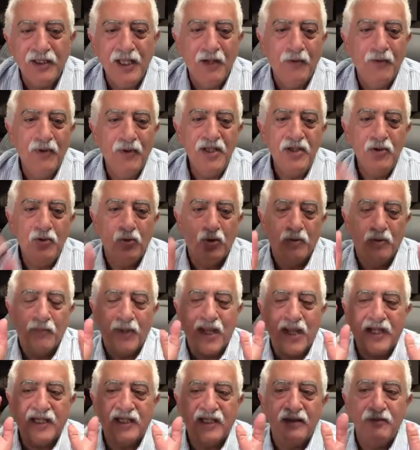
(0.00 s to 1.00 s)
Now, when you
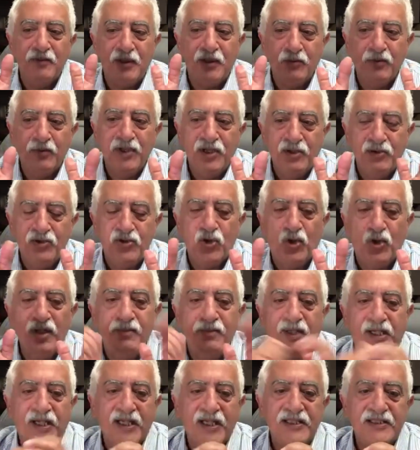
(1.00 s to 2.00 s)

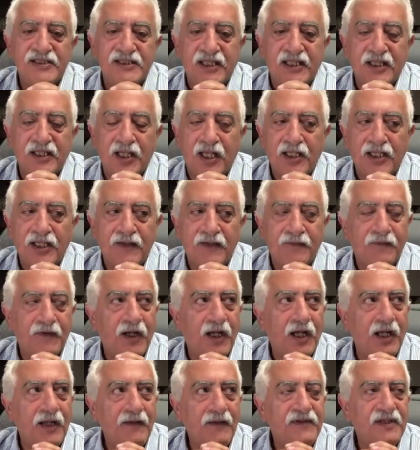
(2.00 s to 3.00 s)
joined McKinsey in
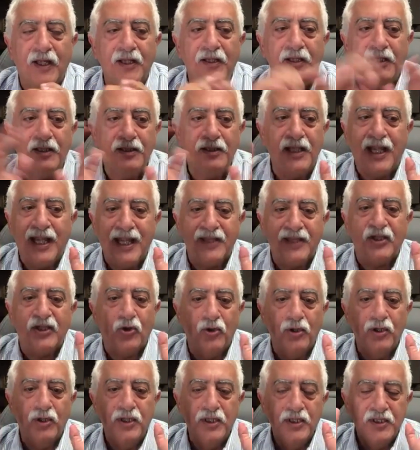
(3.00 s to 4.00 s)
95, they had
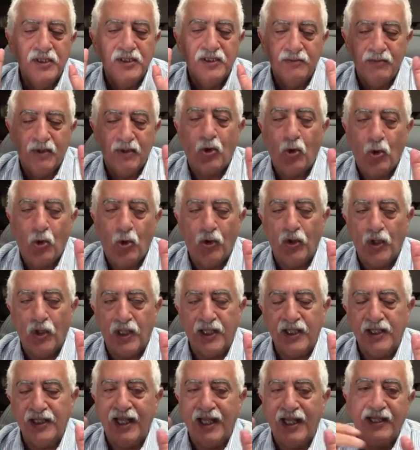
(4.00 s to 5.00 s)
the
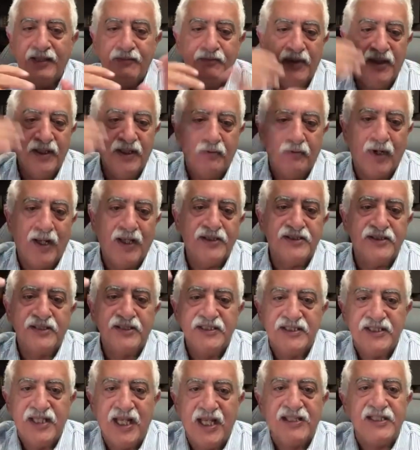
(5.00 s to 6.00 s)
quarterly. That had been around
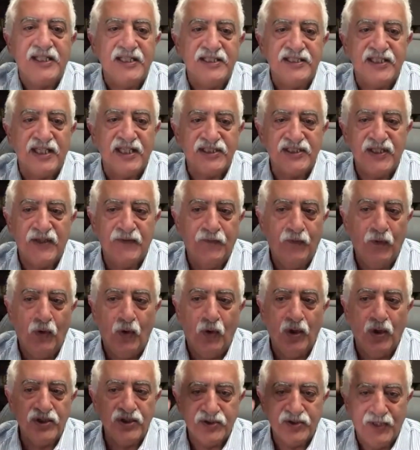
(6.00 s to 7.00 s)

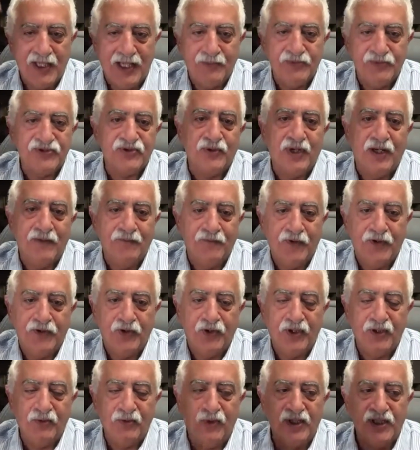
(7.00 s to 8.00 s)
1964, so that was around for
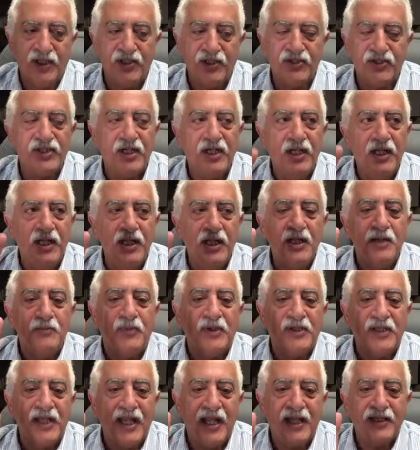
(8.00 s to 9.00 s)
31 years.
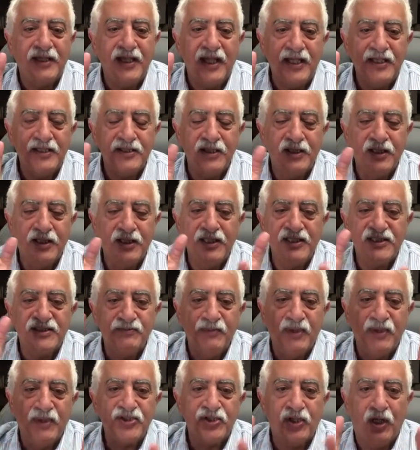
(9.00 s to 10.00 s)
But had they done as
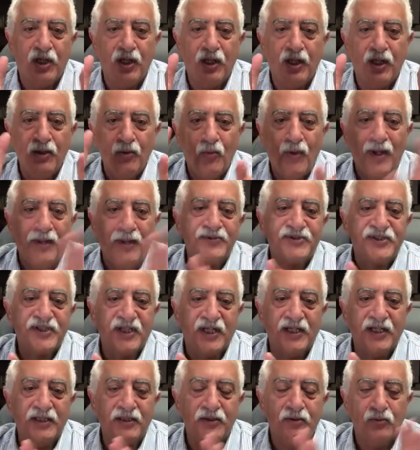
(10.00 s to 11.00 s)
much on the
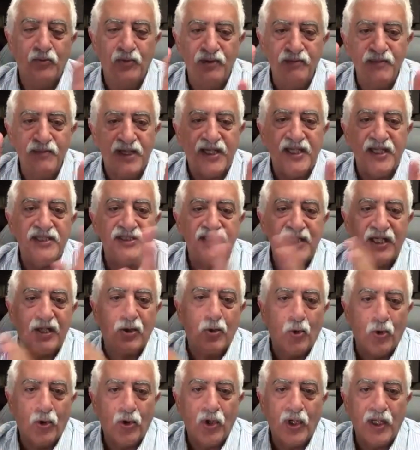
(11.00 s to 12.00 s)
website with McKinsey
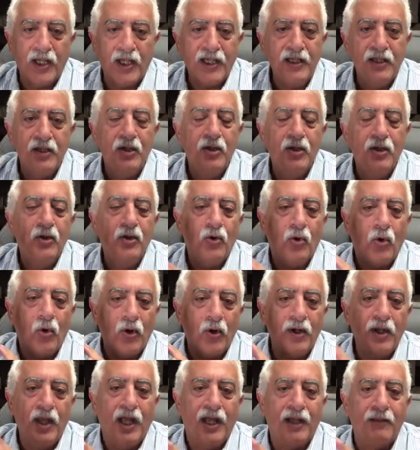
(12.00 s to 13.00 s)
Quarterly
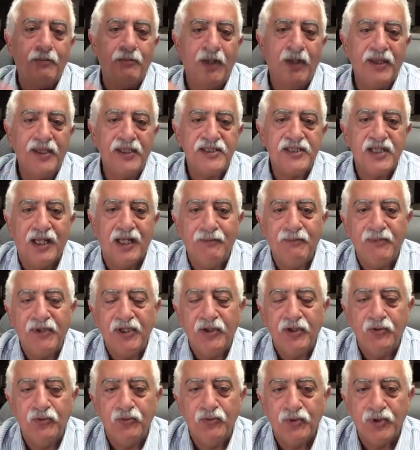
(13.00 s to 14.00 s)
or not by the time
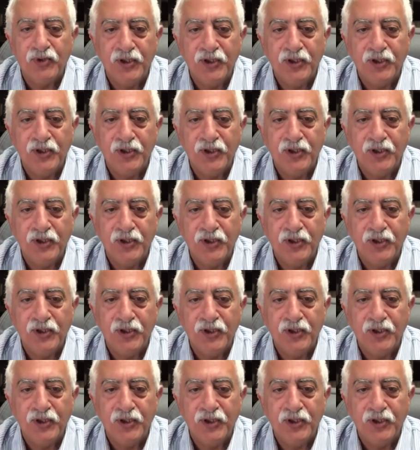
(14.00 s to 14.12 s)
you